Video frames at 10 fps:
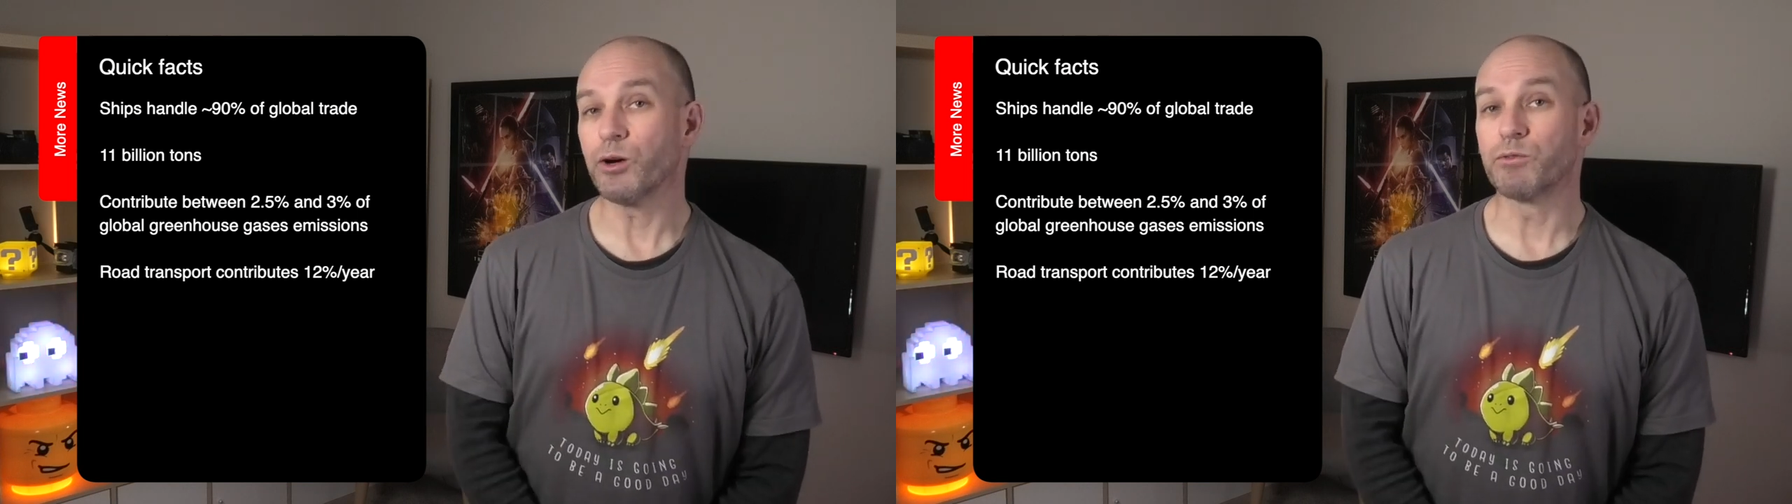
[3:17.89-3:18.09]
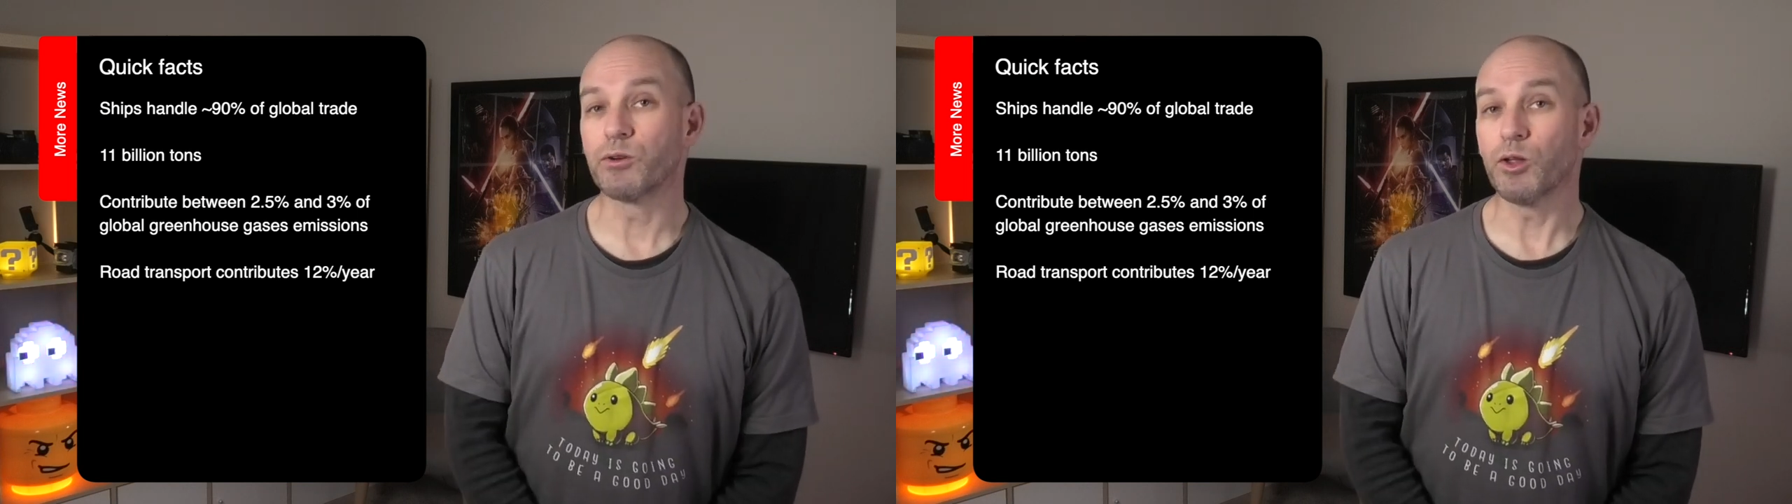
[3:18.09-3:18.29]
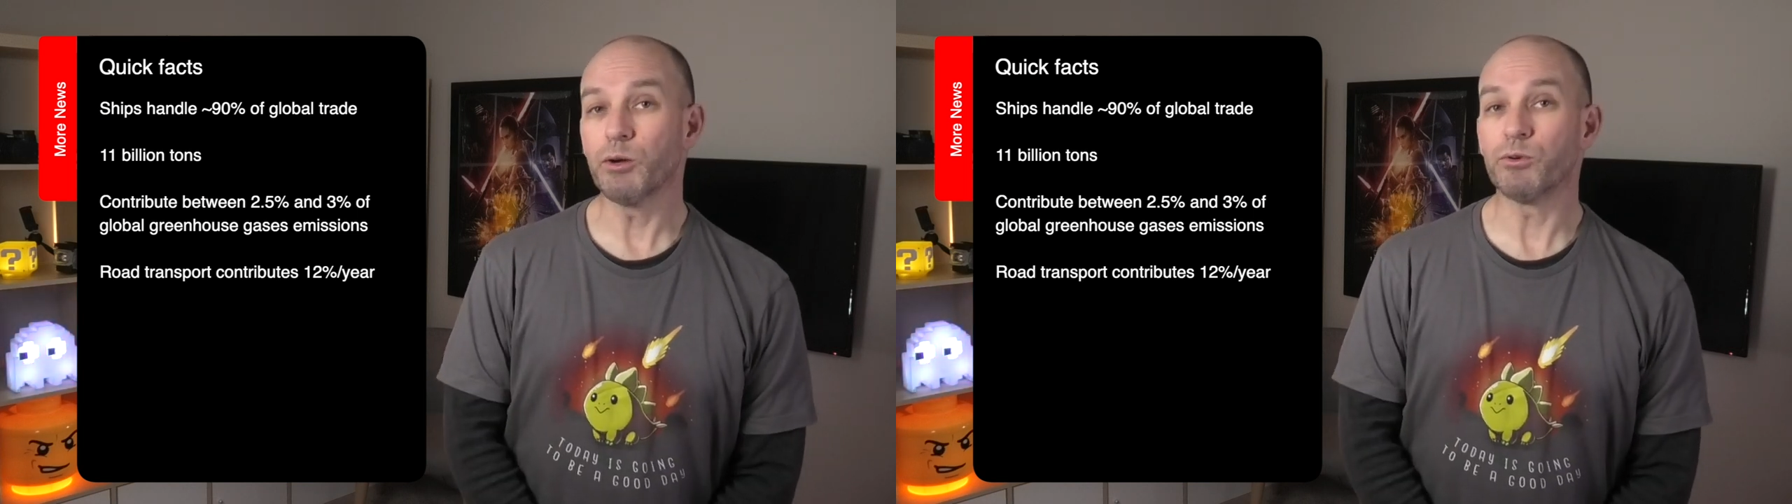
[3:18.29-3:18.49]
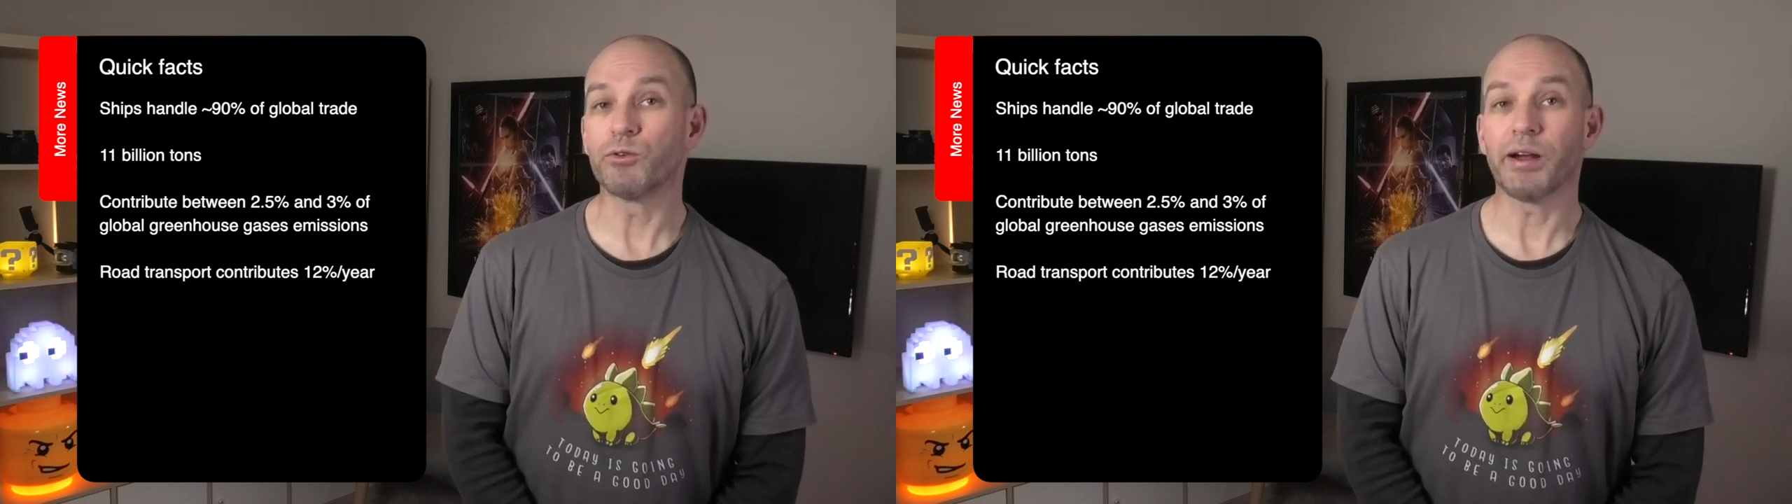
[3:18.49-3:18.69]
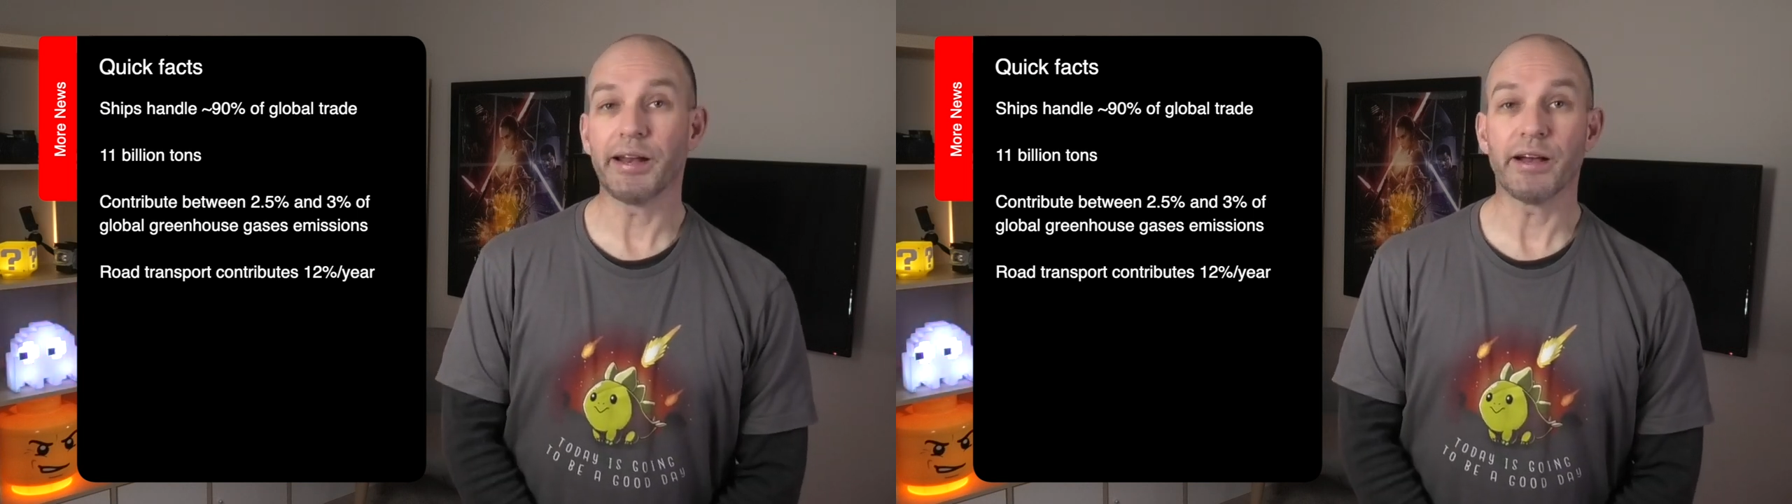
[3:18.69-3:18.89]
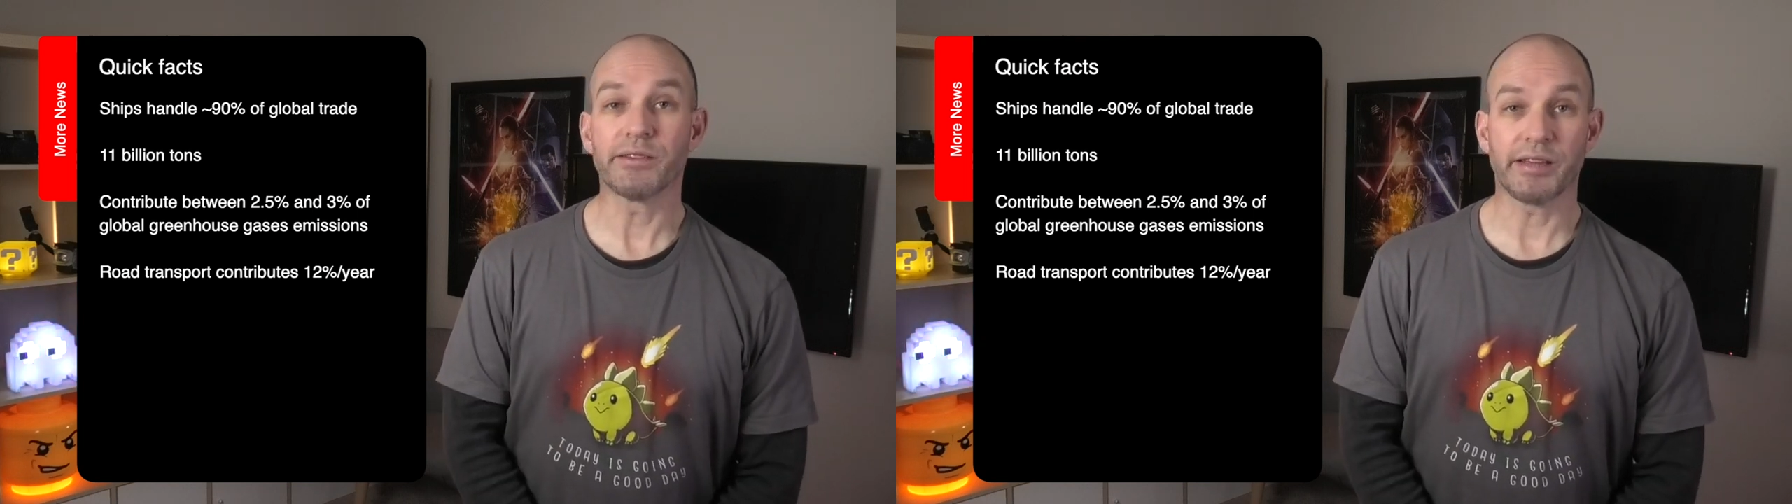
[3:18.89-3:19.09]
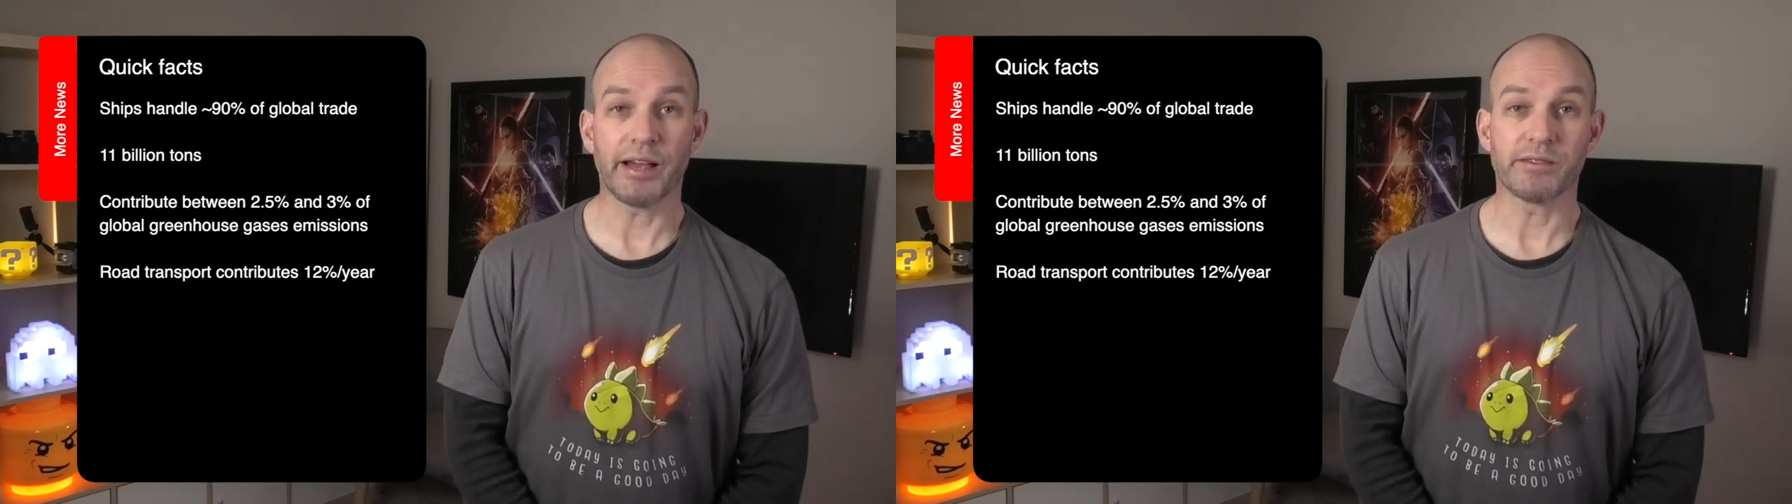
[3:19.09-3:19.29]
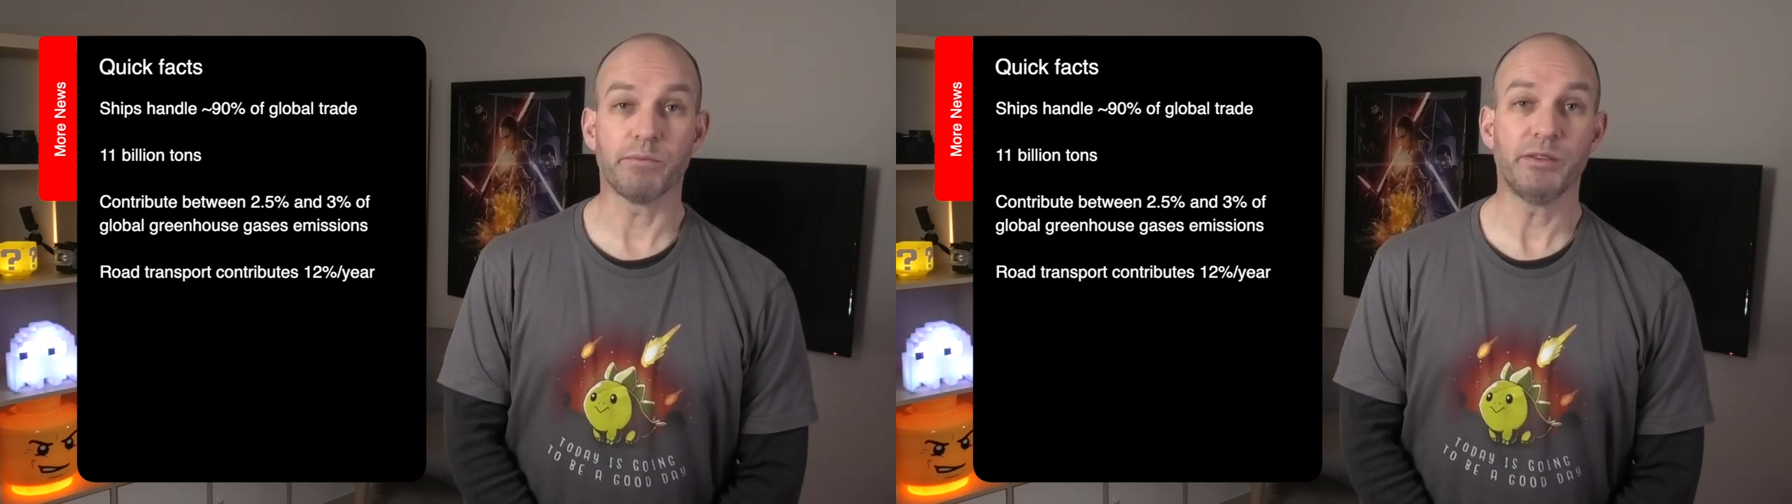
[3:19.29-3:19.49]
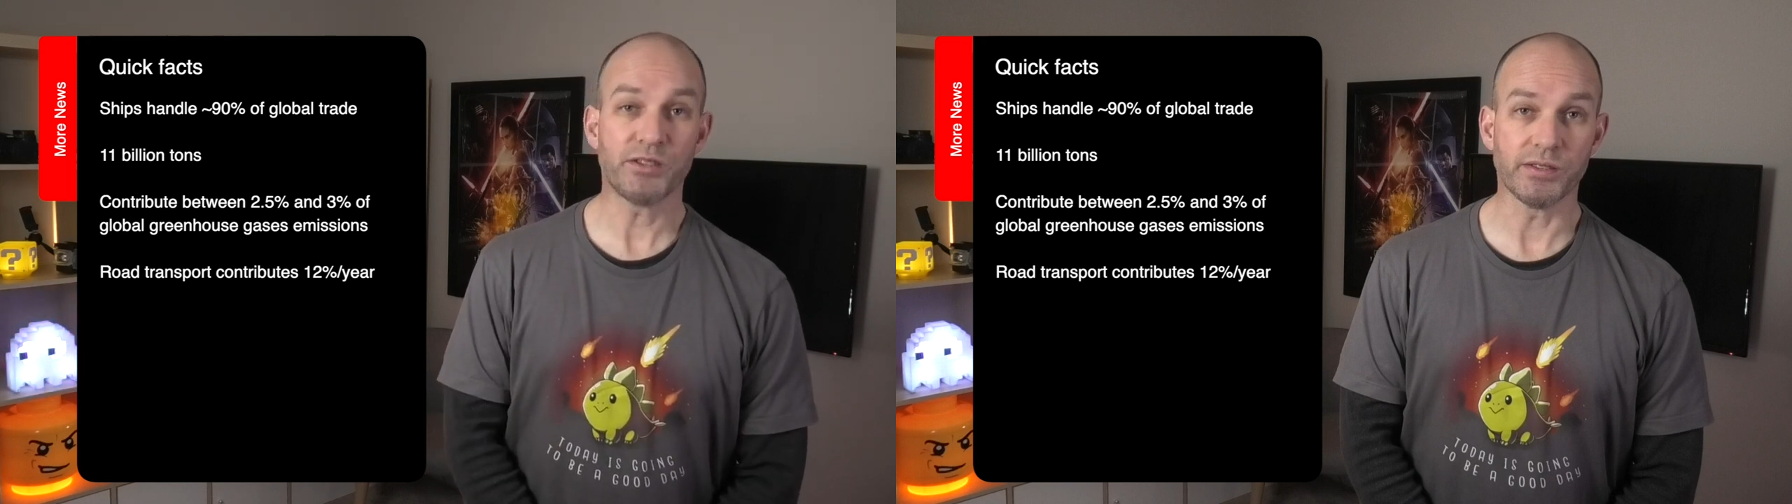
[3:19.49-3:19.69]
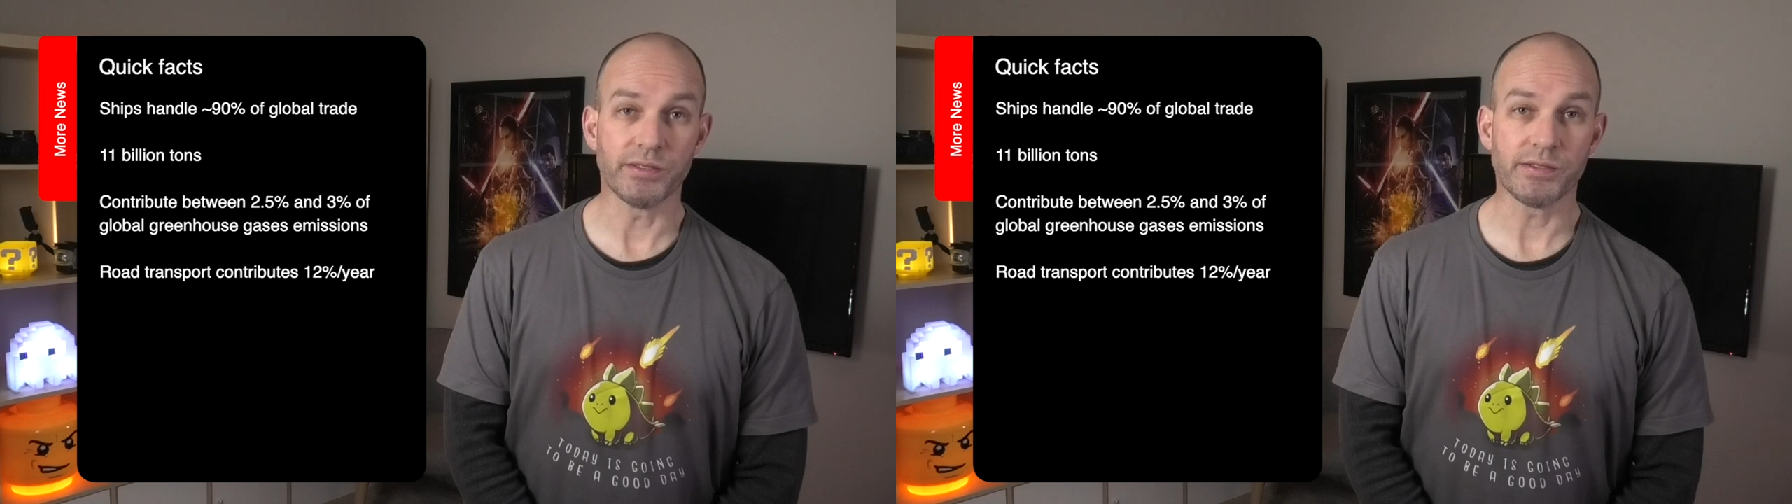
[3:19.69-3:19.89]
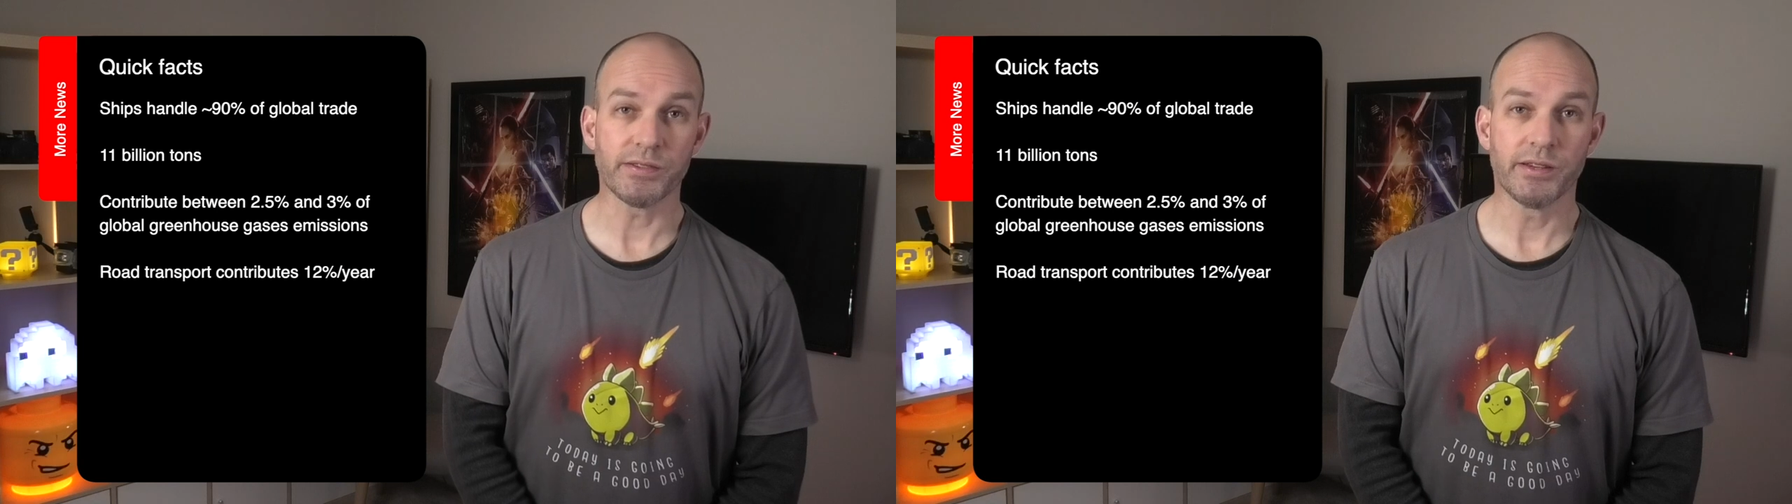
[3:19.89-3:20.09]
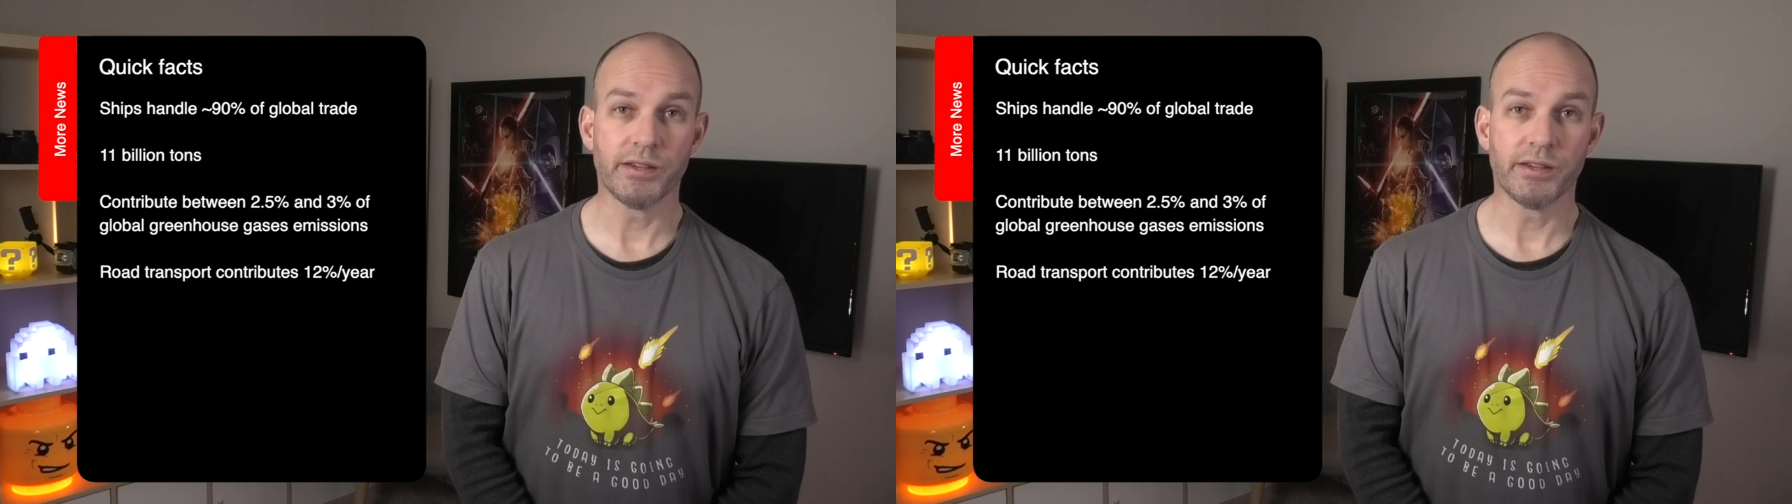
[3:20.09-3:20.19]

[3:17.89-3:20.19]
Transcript: of global greenhouse gas emissions.